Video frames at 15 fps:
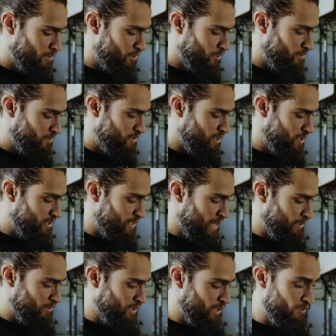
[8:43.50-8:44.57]
You can see
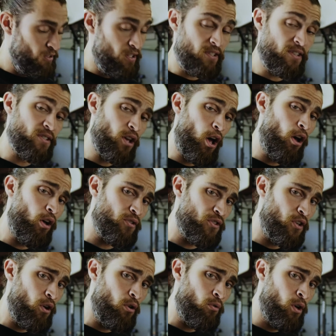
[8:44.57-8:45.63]
down here, this is
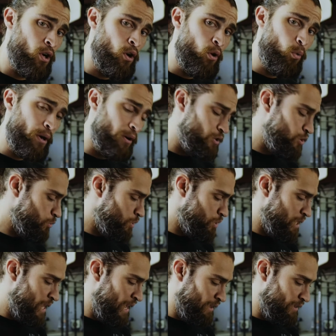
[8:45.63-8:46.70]
also where you
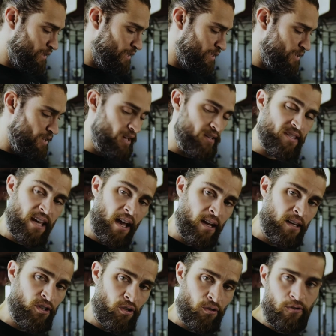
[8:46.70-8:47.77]
would
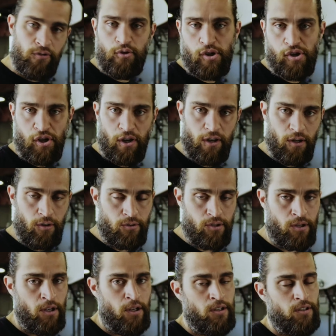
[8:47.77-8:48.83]
assign your nutrition coach.